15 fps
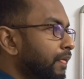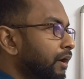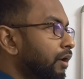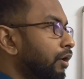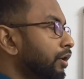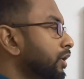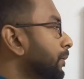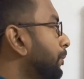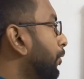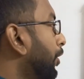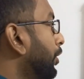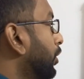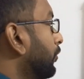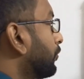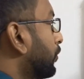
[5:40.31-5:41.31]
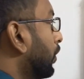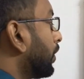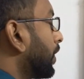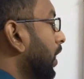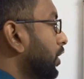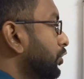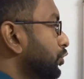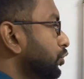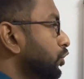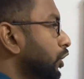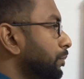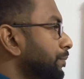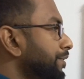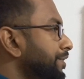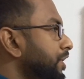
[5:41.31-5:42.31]
or the point of contact should
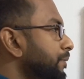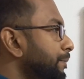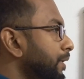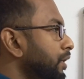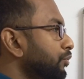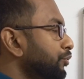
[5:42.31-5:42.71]
not be slipping